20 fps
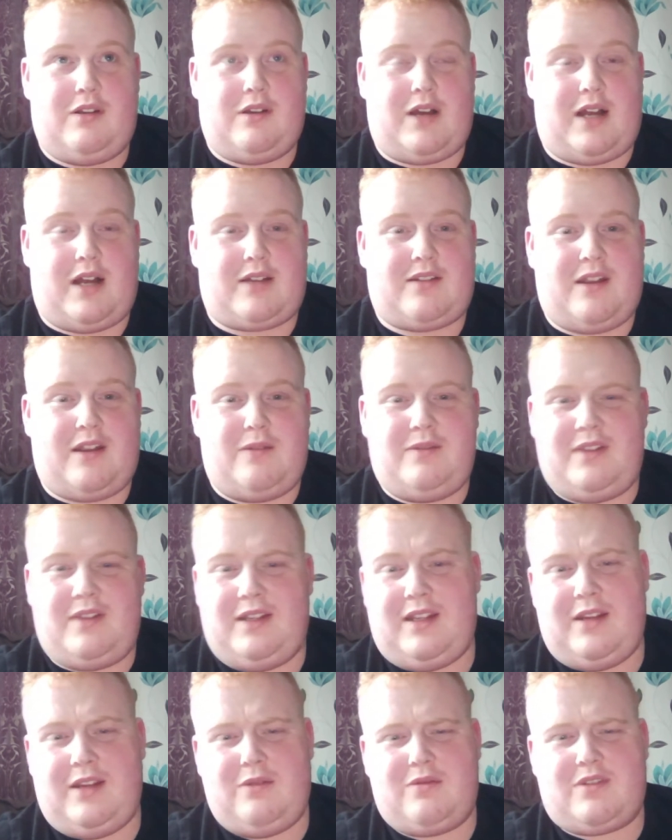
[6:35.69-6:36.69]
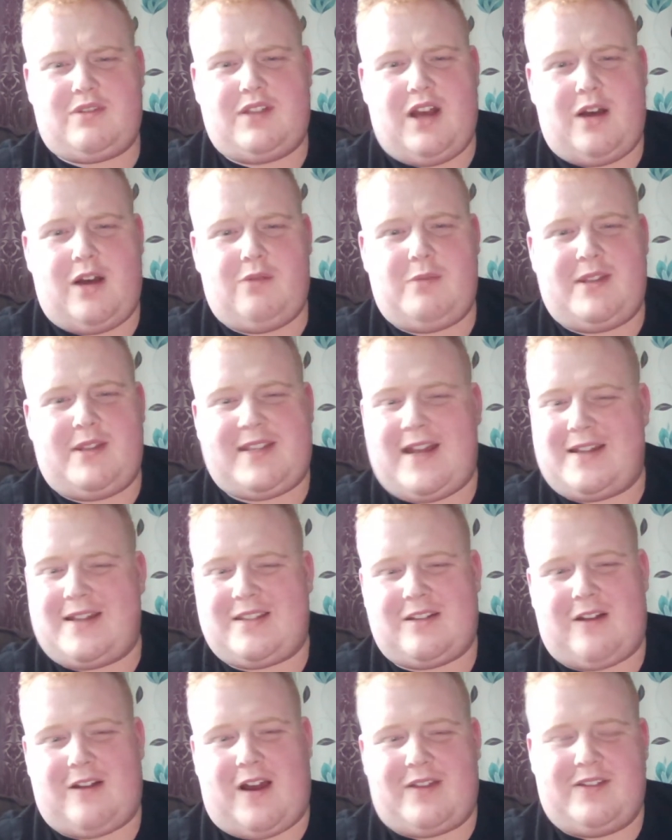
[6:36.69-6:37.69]
I don't think he will start with
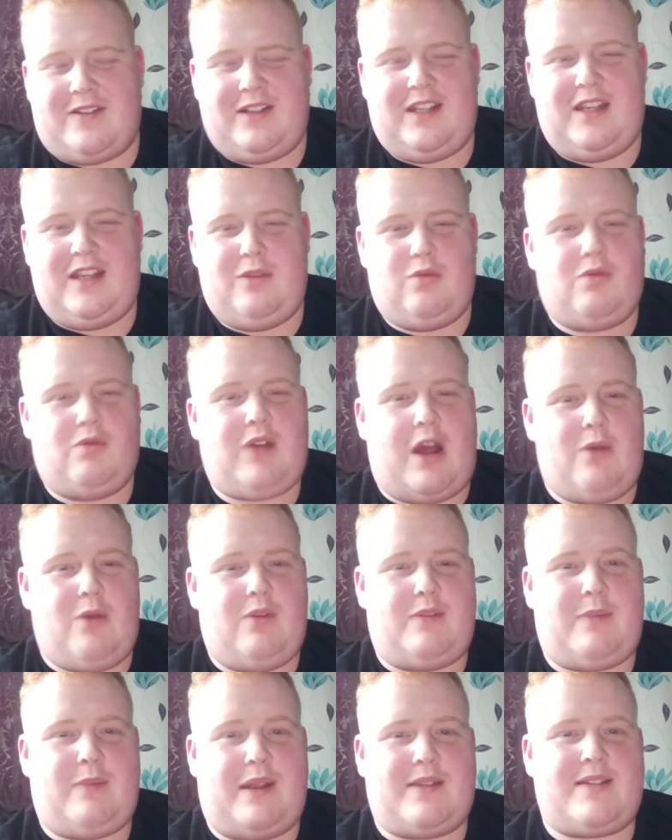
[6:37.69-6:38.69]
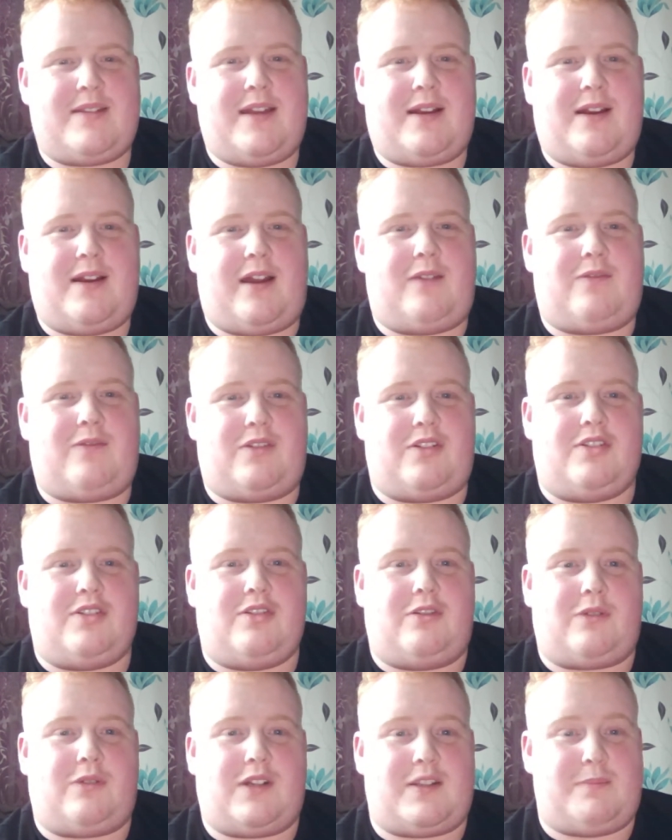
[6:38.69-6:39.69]
Mateta. I think he will go with Benteke for
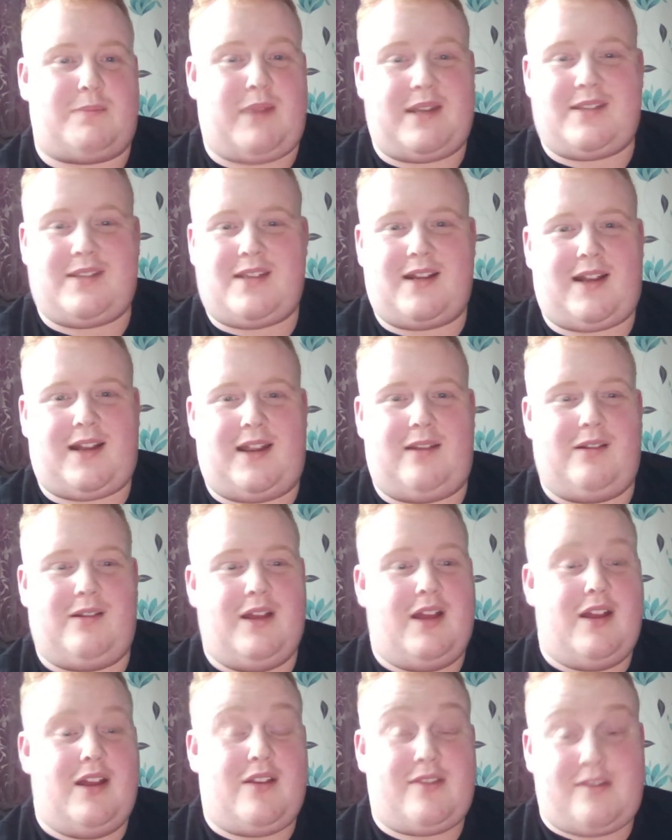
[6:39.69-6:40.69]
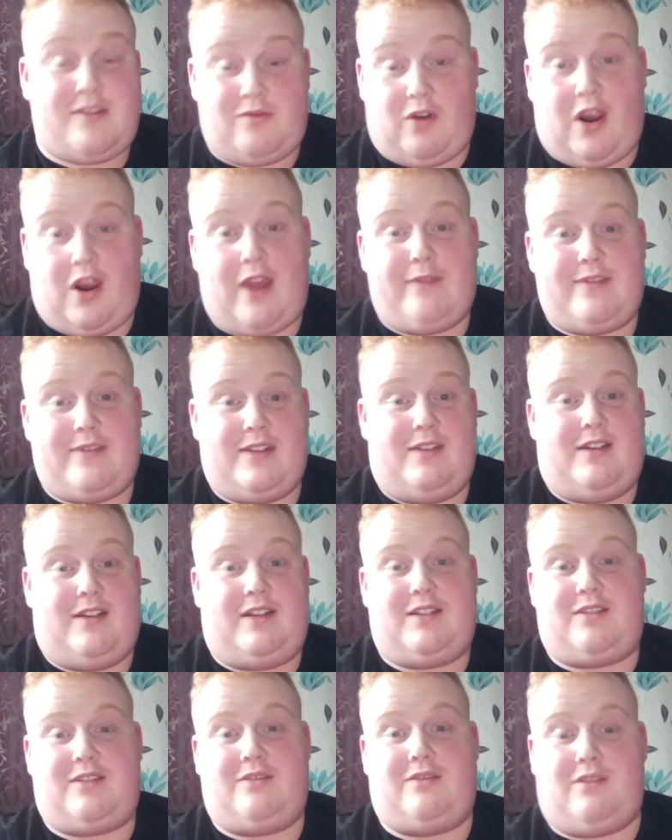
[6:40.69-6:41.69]
sure because Benteke thrives in
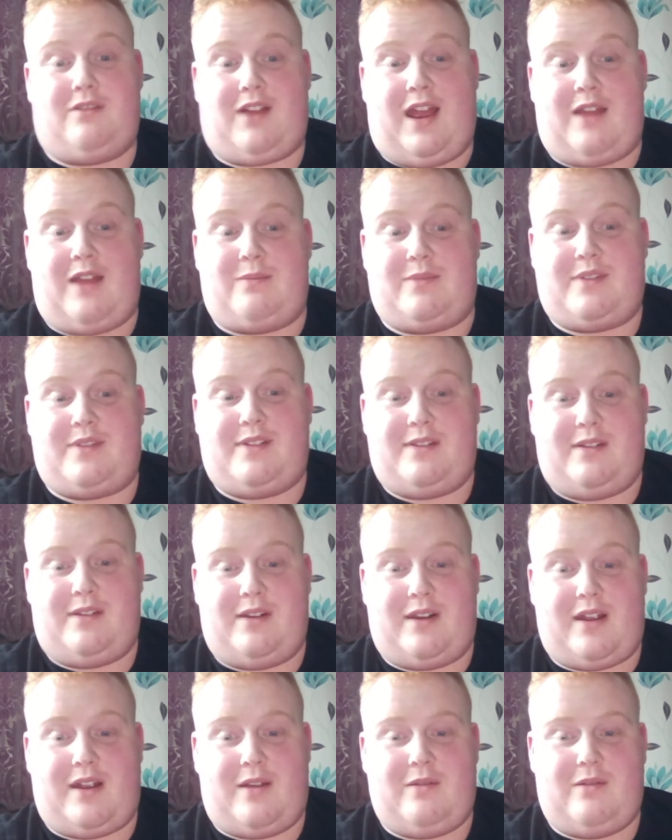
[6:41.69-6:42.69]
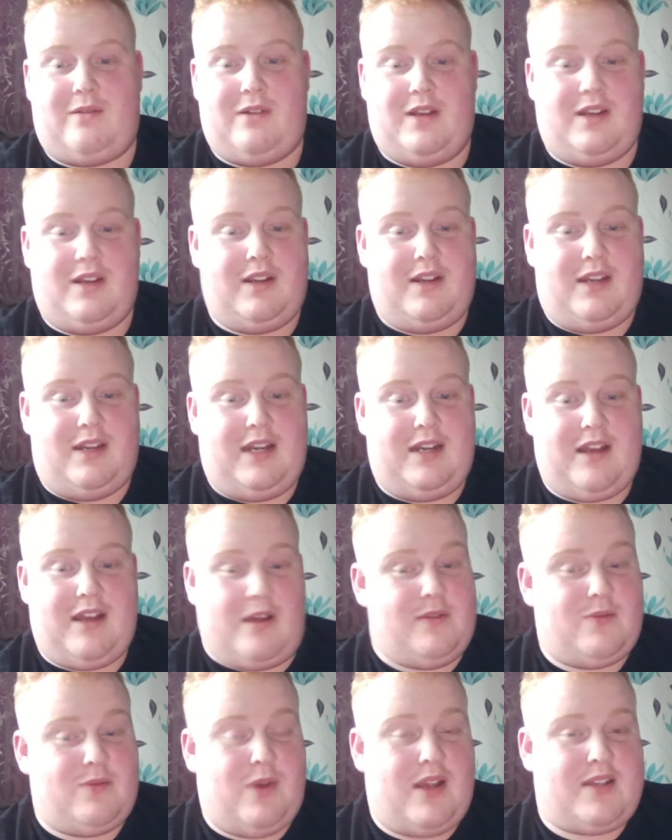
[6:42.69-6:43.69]
these sort of games. You know, he
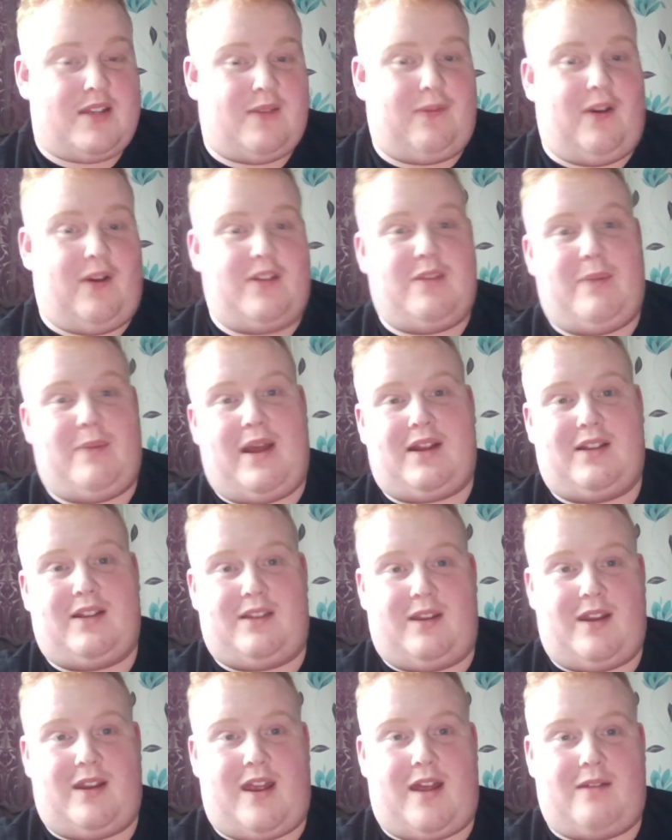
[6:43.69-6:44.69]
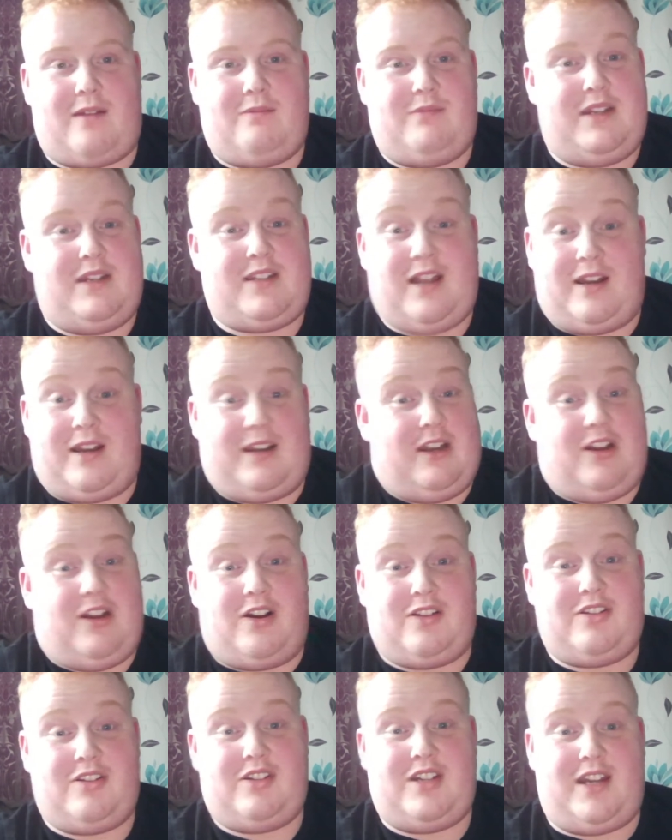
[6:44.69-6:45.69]
knows where to find the back of the net. He done it
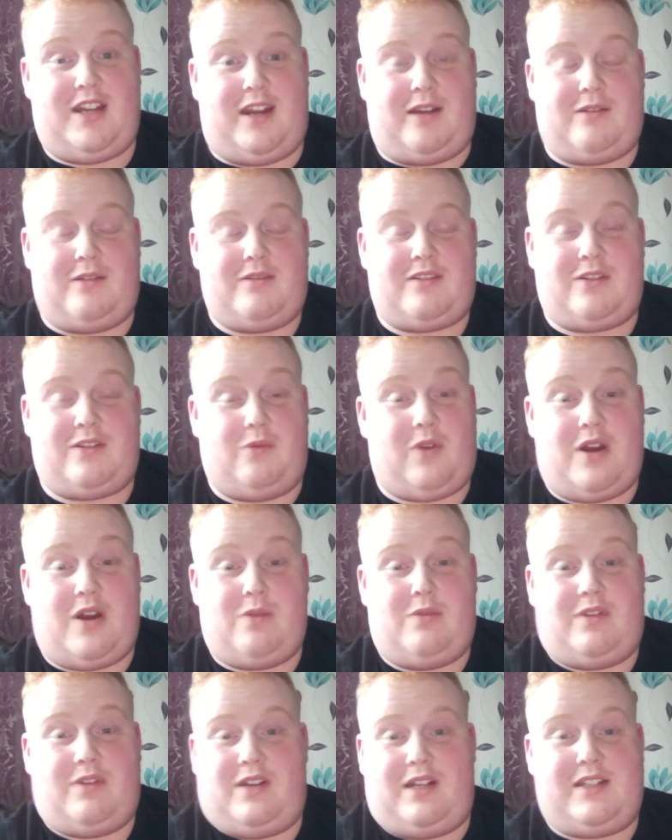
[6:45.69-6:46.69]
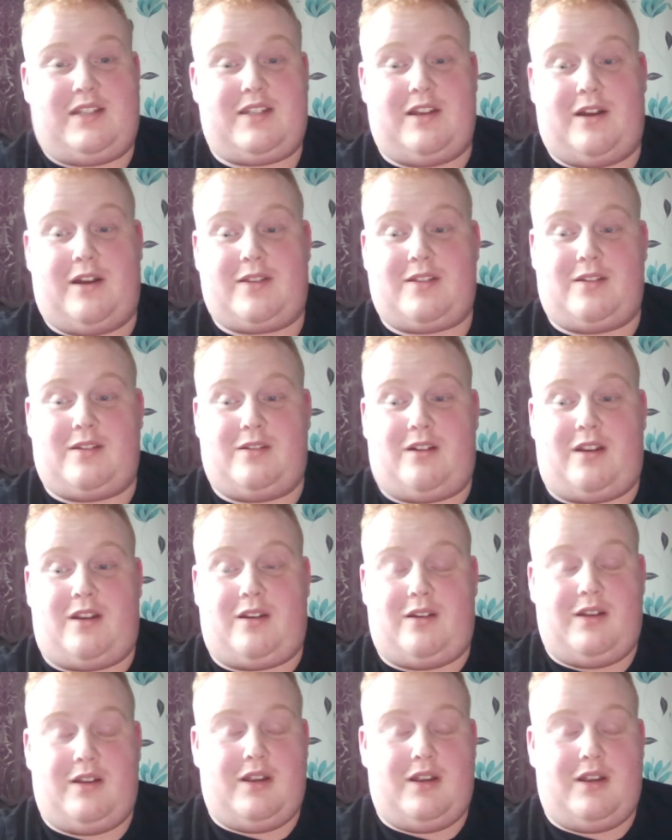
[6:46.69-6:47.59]
last year, so why wouldn't he start tonight?